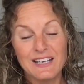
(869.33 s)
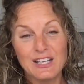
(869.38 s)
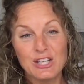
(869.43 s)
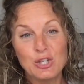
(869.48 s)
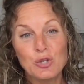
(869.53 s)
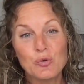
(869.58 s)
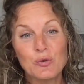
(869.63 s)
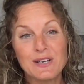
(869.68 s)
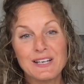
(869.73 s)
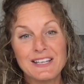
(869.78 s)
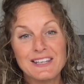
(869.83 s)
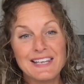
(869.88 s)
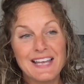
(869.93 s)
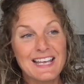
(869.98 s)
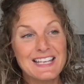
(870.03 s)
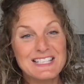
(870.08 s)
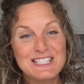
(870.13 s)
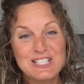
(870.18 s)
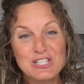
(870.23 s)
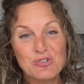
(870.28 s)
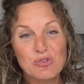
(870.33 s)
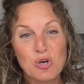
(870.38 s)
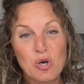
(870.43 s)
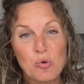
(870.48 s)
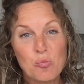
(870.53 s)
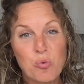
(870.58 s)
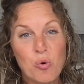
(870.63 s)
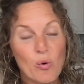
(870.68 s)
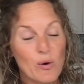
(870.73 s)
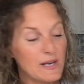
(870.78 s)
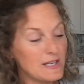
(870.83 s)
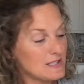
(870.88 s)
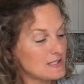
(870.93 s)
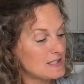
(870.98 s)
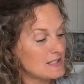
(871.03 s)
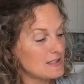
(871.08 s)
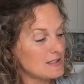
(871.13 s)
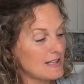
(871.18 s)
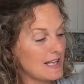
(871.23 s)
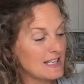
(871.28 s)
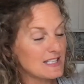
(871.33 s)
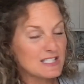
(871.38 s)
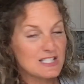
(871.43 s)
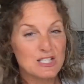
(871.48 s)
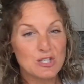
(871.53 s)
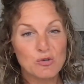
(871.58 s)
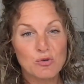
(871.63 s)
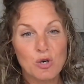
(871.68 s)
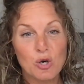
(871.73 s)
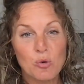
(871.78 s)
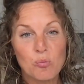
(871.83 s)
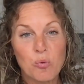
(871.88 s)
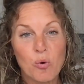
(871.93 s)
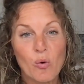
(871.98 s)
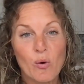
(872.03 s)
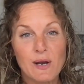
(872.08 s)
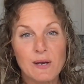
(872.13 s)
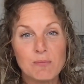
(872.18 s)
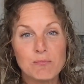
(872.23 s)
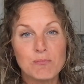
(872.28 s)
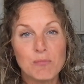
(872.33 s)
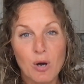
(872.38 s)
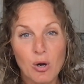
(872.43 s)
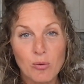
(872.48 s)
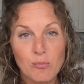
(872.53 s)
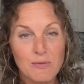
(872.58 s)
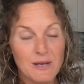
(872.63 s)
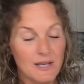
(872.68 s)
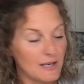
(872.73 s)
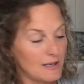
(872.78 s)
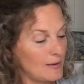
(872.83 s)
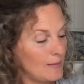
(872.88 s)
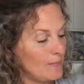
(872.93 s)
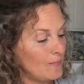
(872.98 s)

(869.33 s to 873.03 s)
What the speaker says: You are in that zero point moment.